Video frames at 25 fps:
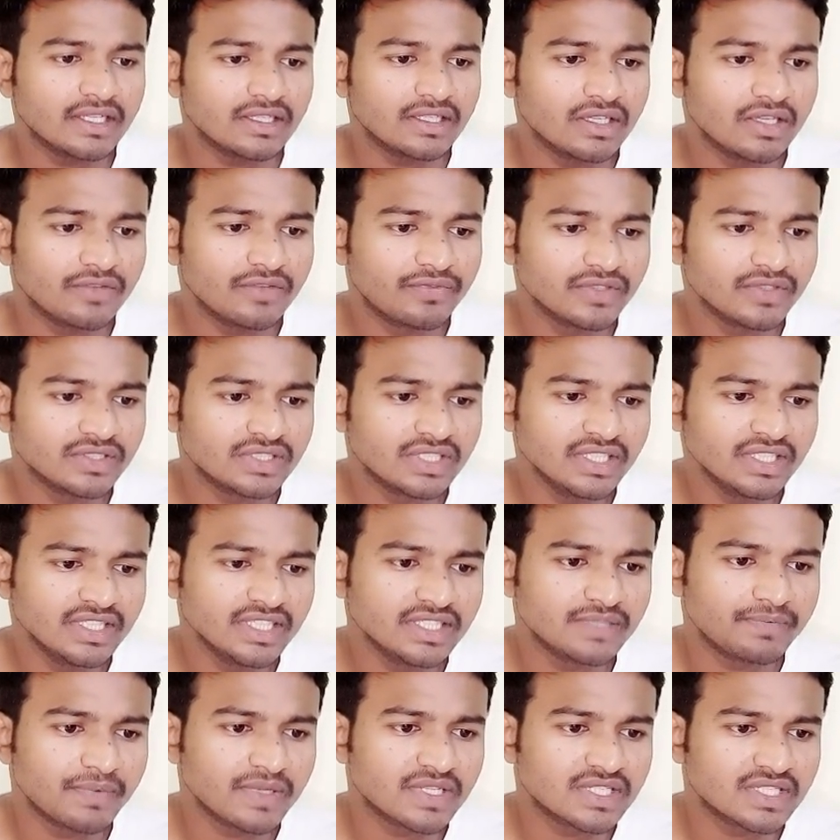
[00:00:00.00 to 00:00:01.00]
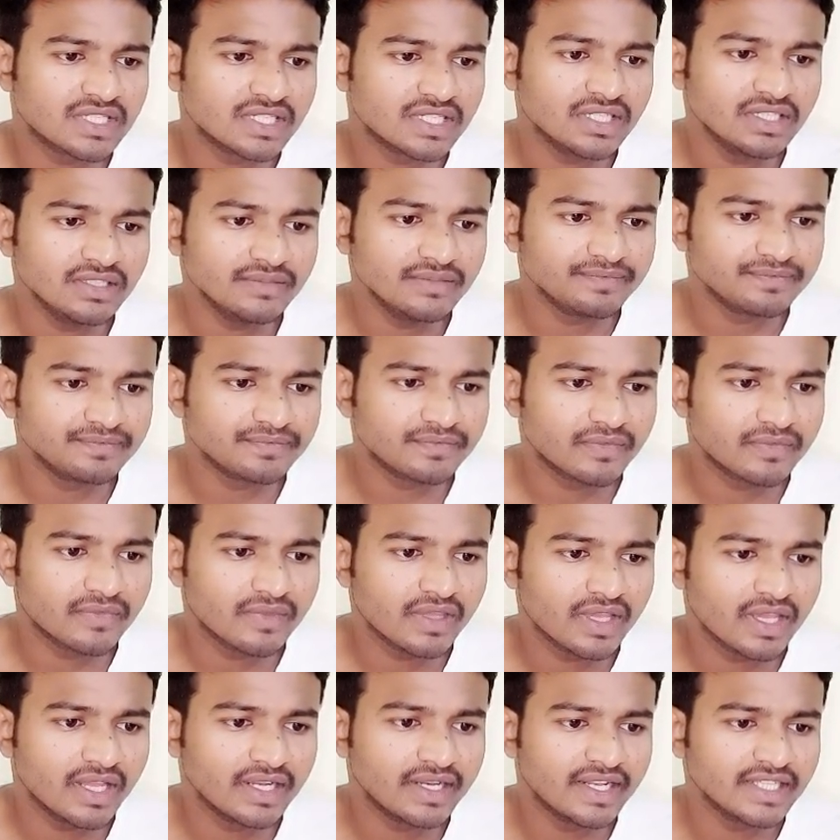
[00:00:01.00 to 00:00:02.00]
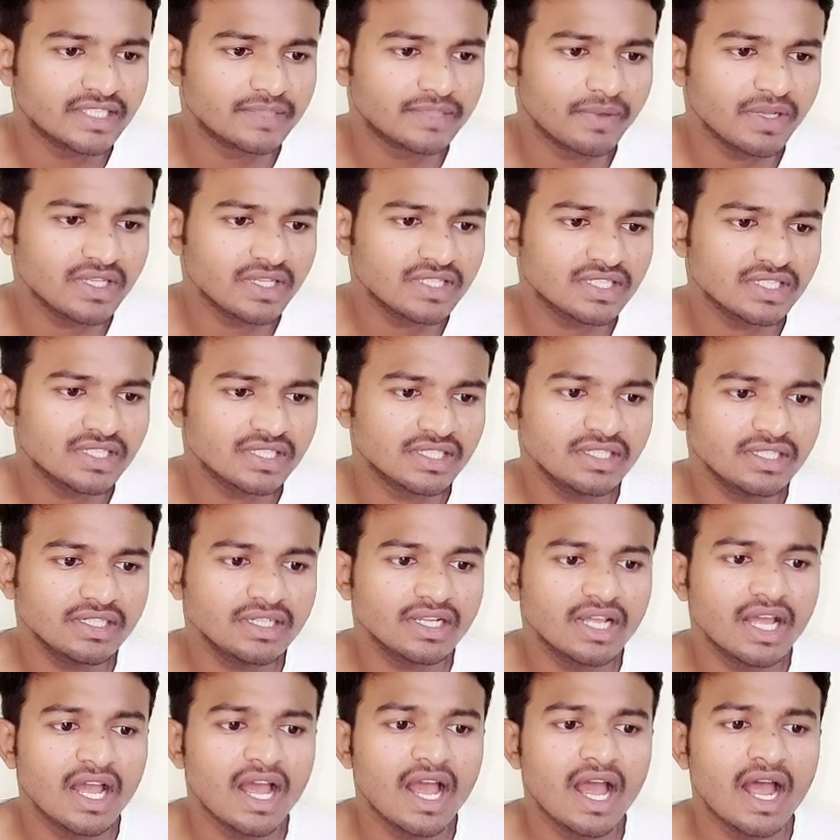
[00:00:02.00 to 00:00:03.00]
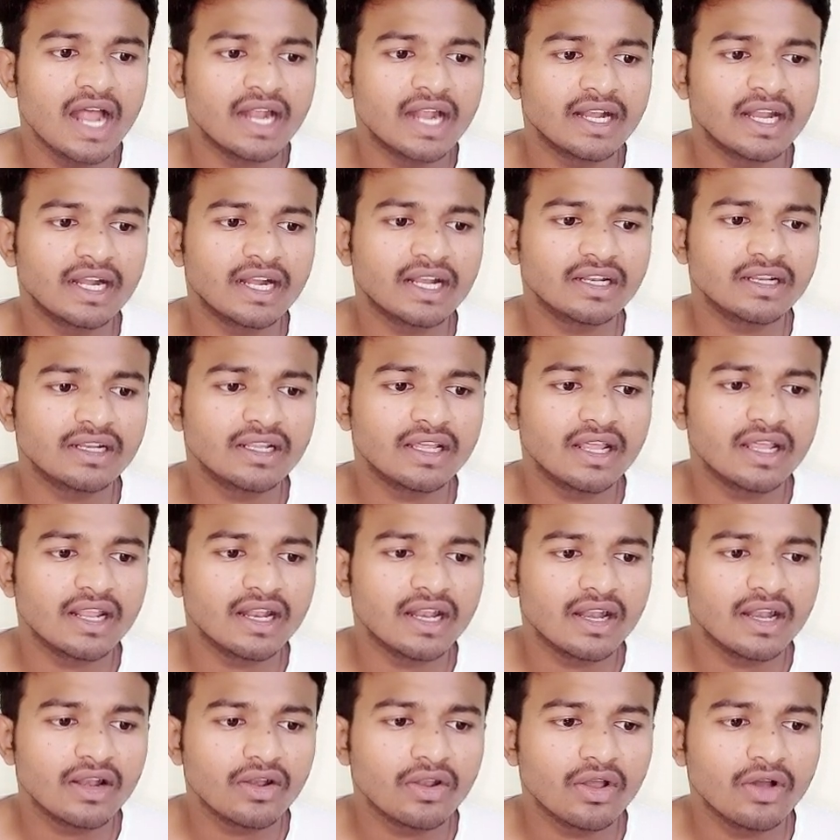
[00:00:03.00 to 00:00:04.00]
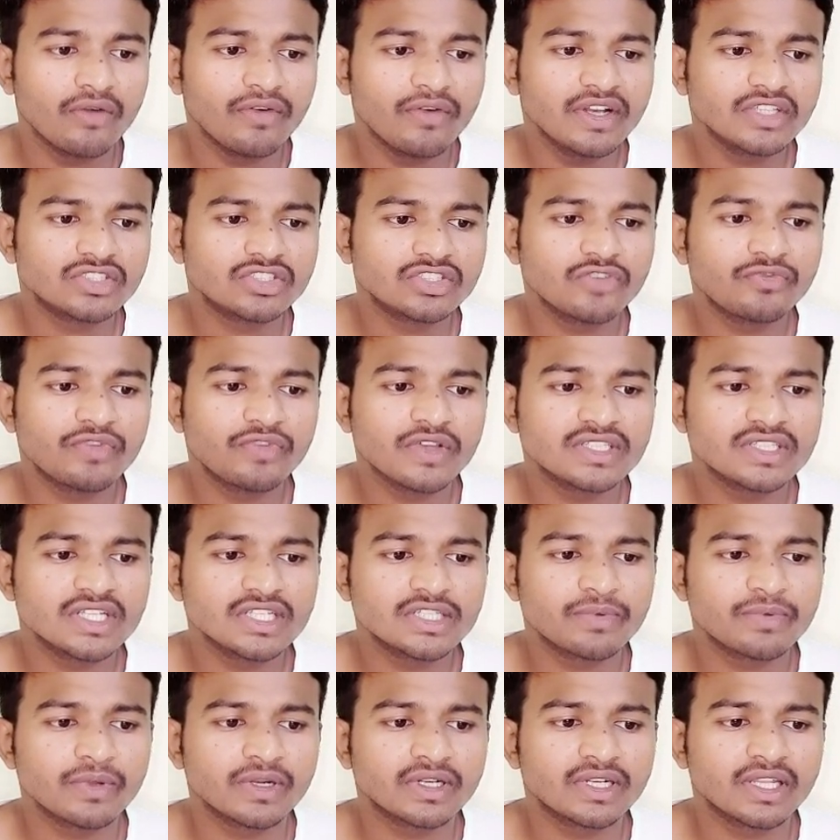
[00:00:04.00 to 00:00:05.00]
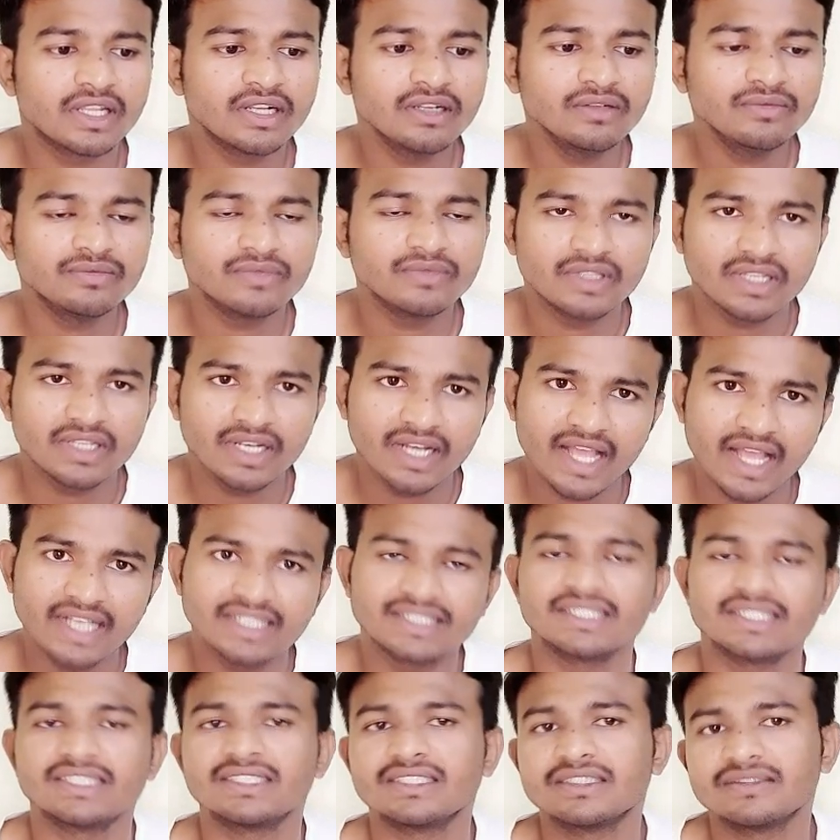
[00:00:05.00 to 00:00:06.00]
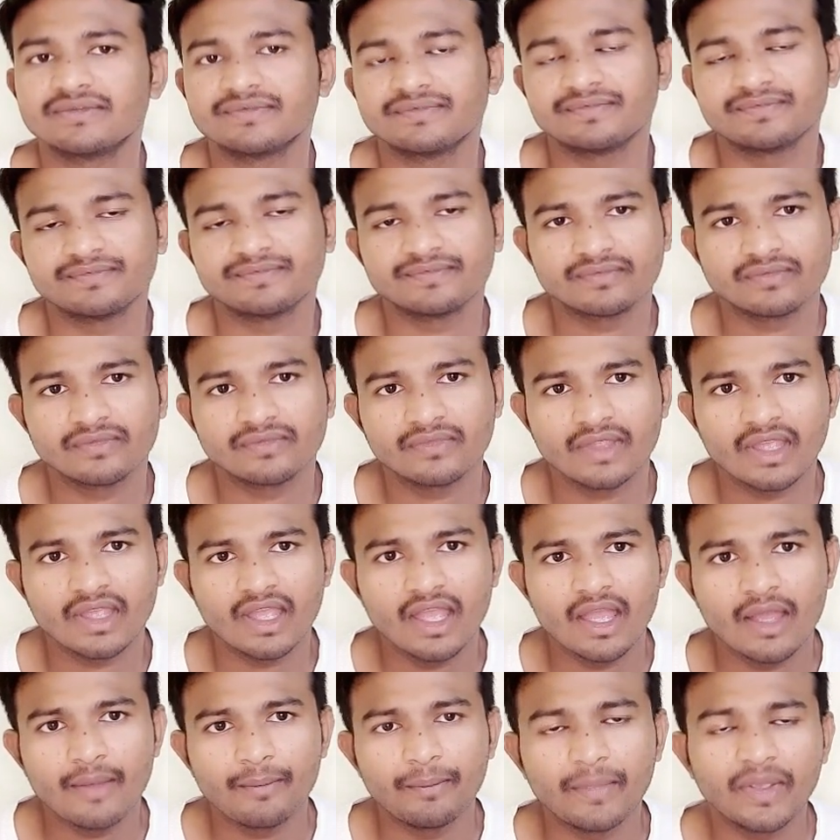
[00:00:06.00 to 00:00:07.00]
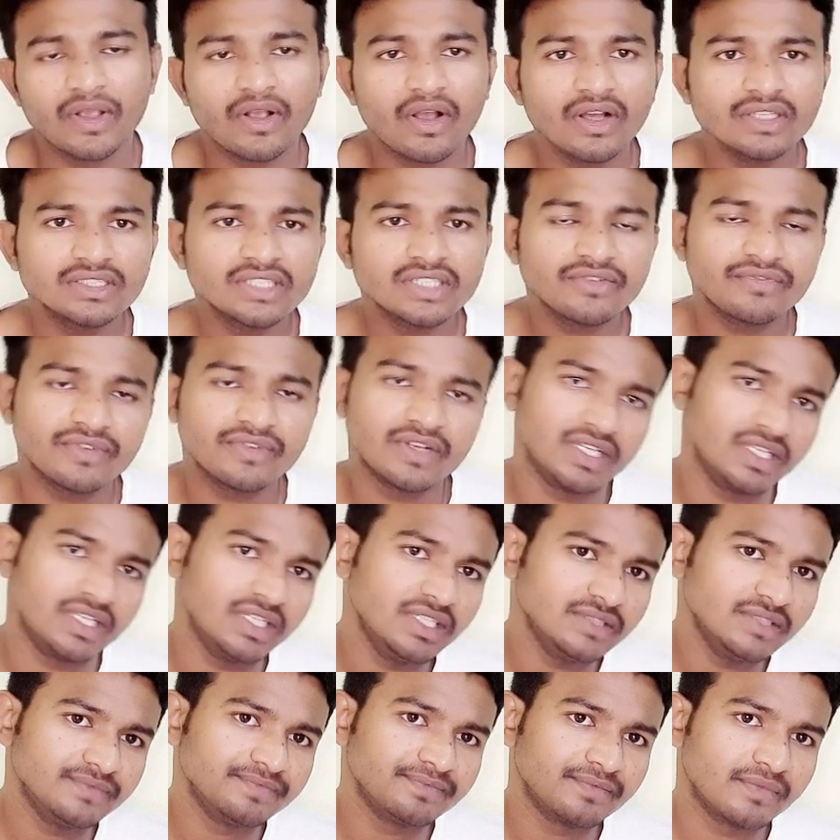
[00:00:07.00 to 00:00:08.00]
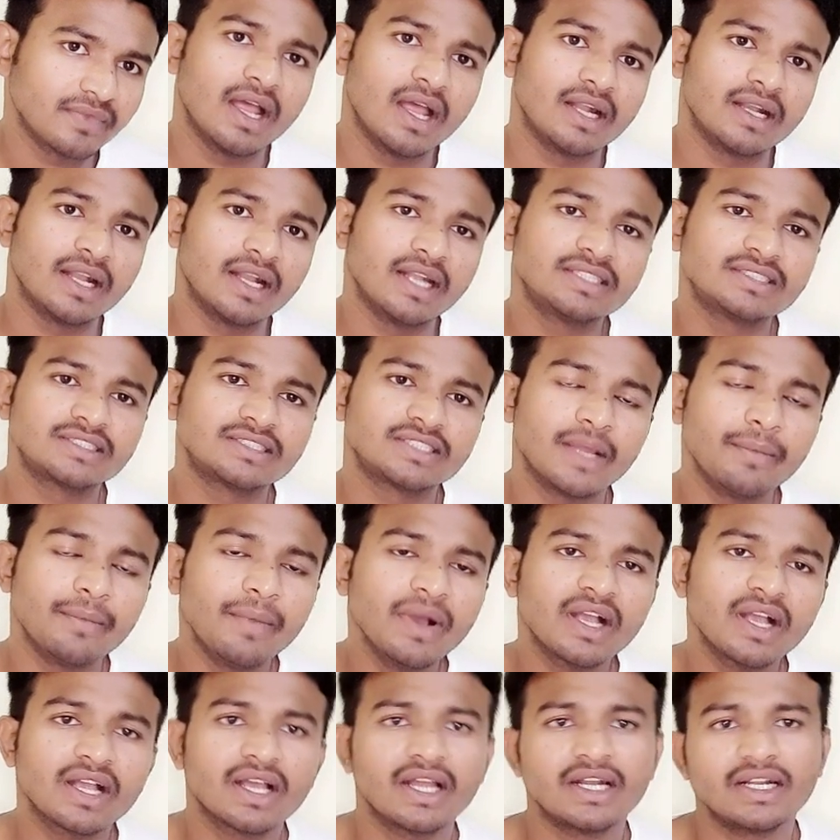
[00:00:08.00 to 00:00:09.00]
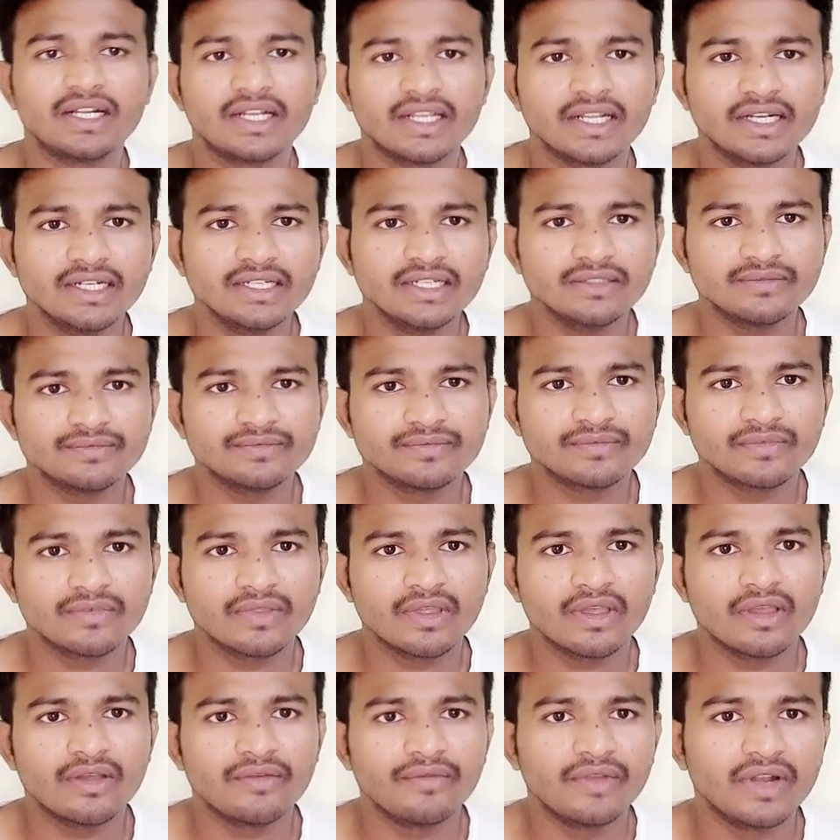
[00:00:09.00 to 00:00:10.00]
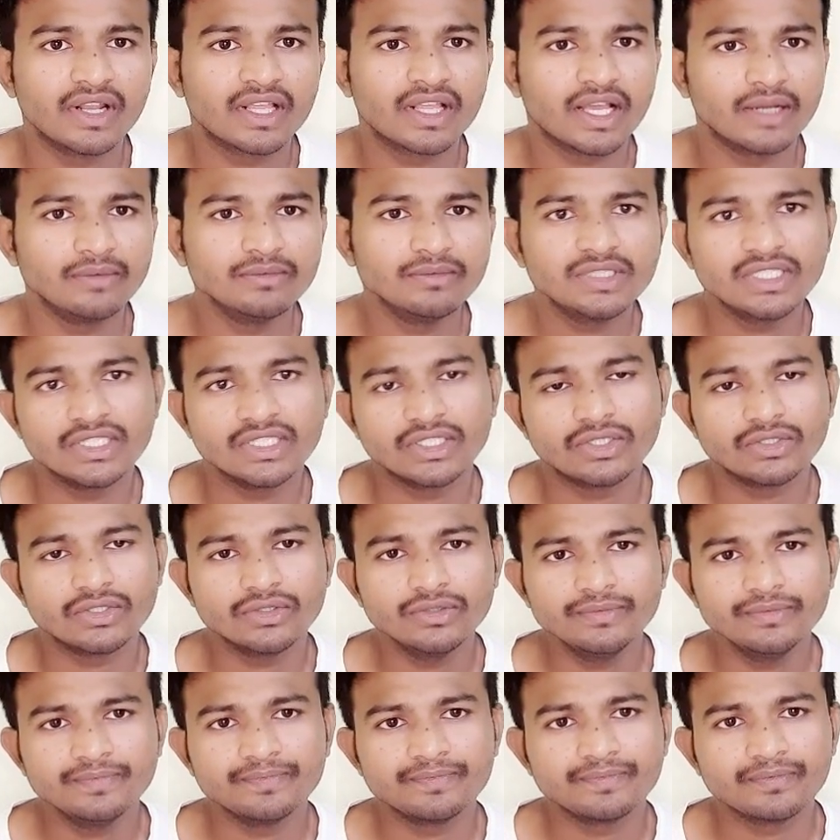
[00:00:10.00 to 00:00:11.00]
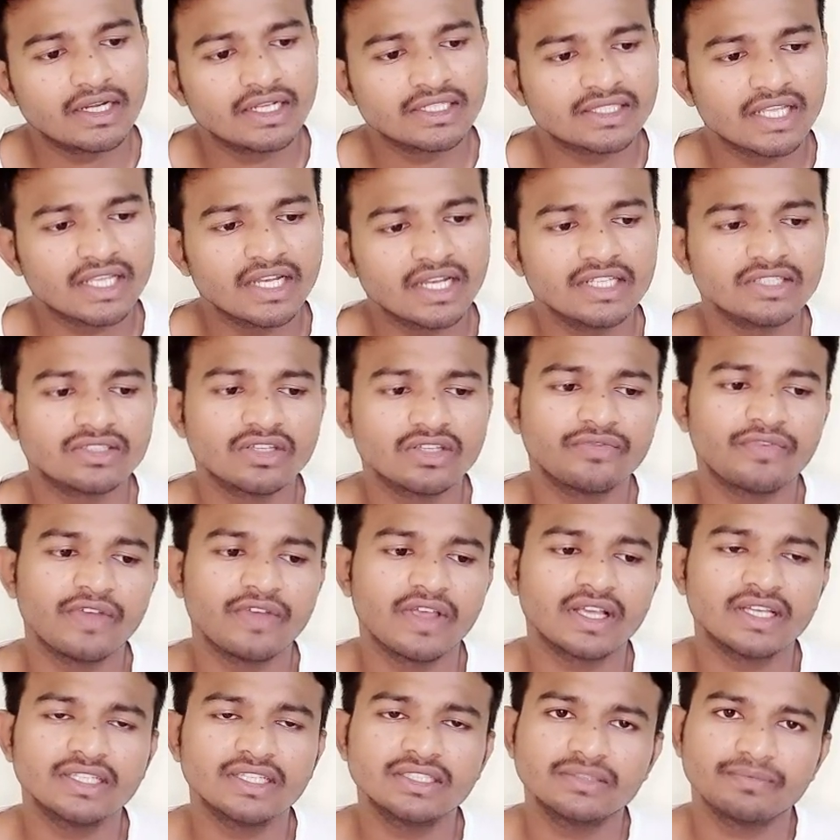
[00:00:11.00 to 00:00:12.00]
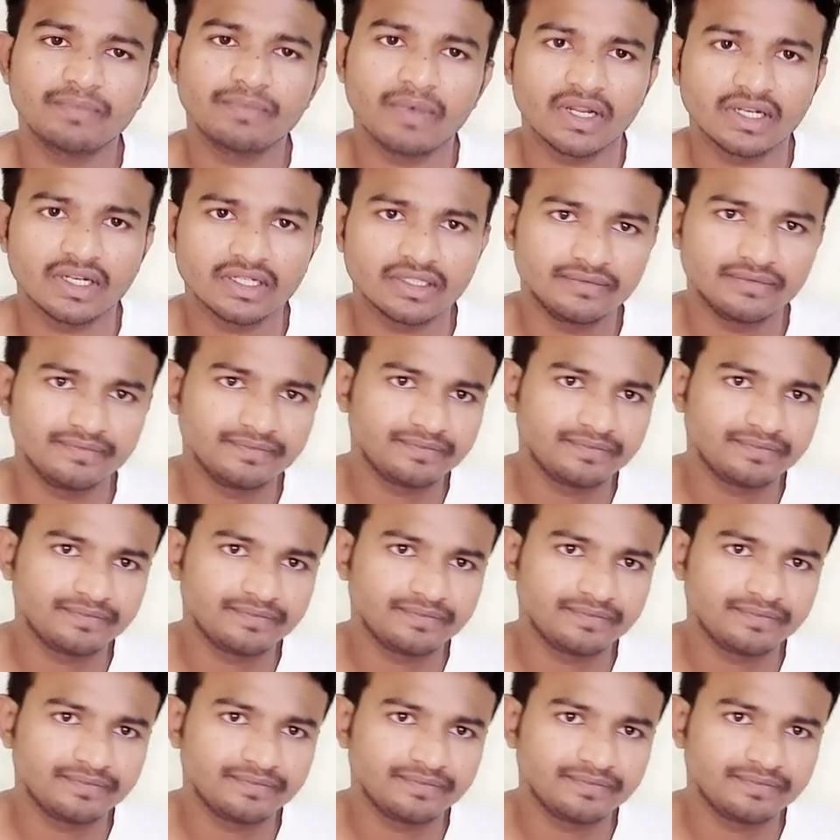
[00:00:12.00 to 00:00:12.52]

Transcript: If you see this picture, in this picture, that lower esophageal sphincter relaxes. Because of that, that stomach content will comes into distal esophagus part.